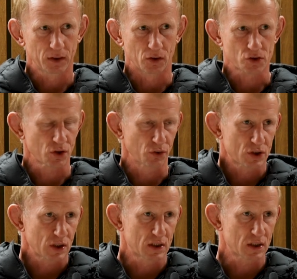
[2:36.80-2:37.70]

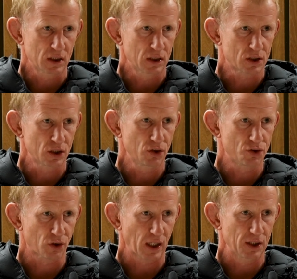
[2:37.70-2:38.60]
It's a
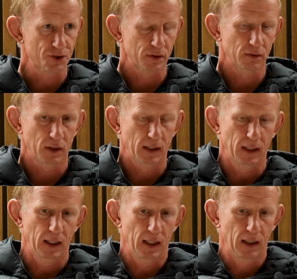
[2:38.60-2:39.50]
huge occasion.
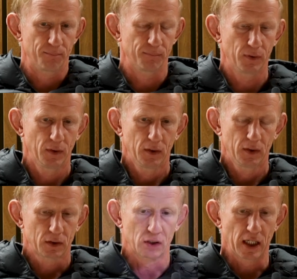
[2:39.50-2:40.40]

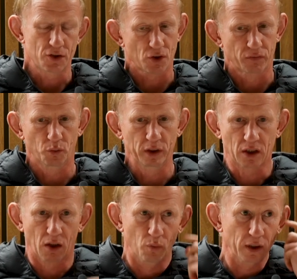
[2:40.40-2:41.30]
The nature of the
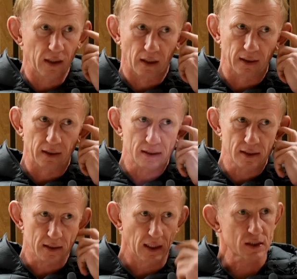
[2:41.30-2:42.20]
week on week,
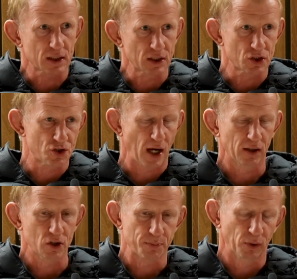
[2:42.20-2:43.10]
that's the
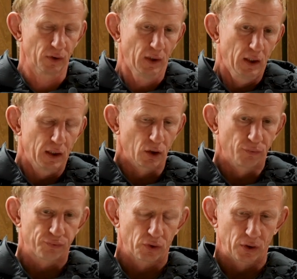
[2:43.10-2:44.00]
challenge. But
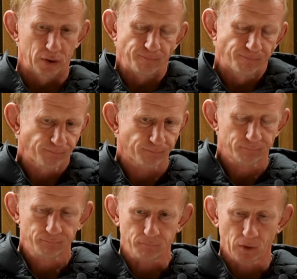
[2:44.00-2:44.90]

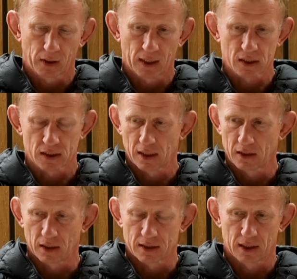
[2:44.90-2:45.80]
I said
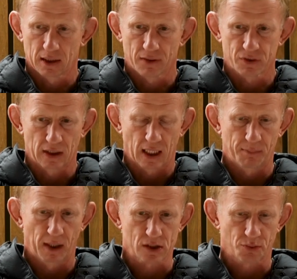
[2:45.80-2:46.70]
it after the
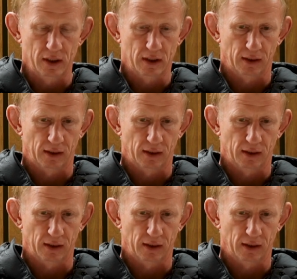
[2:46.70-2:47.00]
game last week.